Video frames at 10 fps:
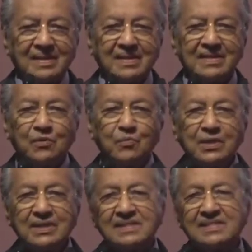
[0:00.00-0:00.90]
The
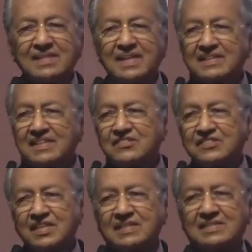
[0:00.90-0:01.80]
word
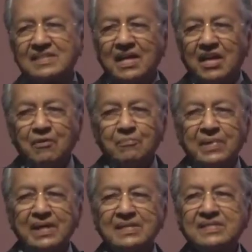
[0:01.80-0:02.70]
statistics
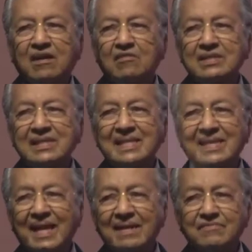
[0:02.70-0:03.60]
may sound
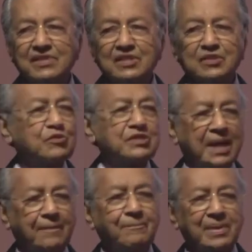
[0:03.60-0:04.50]
irrelevant to
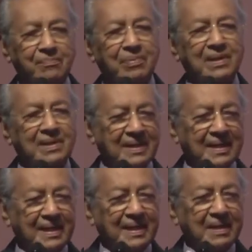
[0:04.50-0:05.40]
some people,
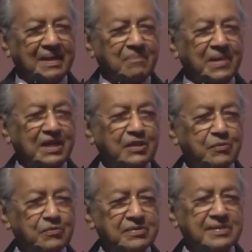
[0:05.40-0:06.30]
but the
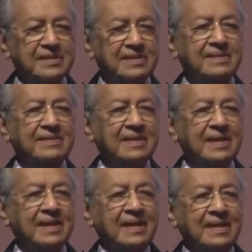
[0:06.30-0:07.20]
truth is
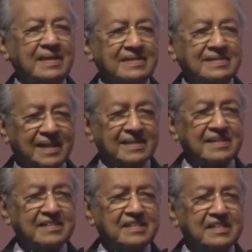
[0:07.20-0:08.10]

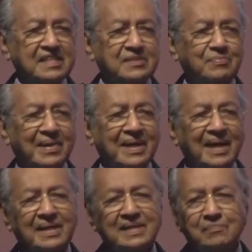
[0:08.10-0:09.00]
statistics play
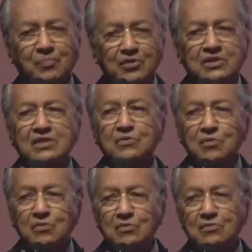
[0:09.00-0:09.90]
an important
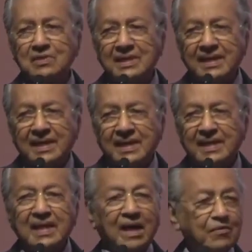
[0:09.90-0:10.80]
role
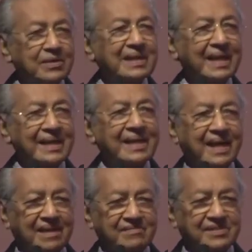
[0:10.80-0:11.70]
in our daily
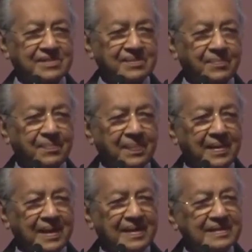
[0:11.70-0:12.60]
lives.
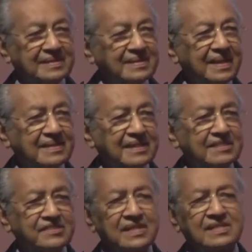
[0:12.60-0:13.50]

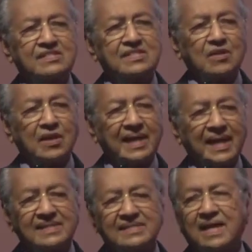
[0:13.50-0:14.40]
Statistics
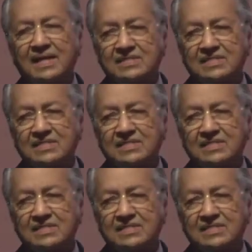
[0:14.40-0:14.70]
connects us